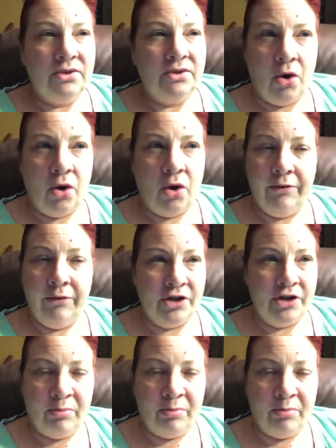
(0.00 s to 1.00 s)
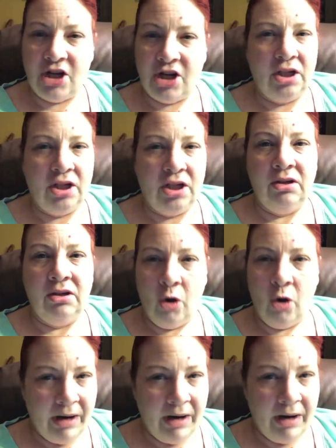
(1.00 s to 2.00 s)
total first impression,
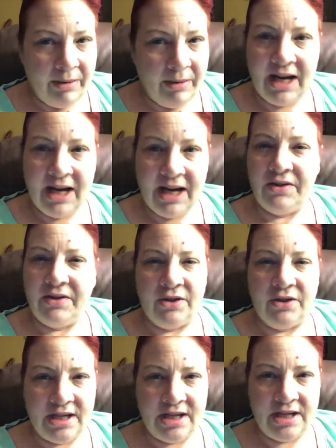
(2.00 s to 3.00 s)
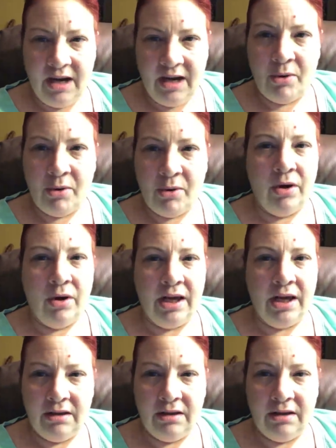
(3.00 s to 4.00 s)
open up the box for the first time, pour it
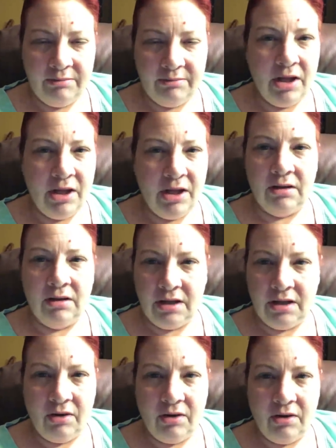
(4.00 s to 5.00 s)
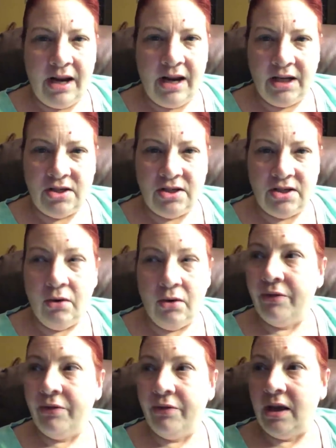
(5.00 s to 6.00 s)
in, milk, you know, kind of like do the whole
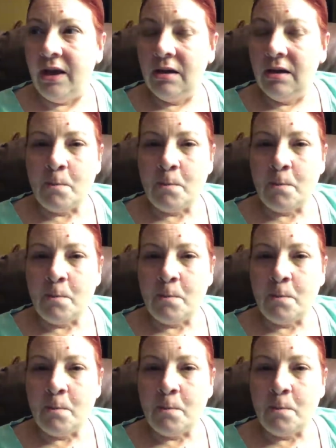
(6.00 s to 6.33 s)
thing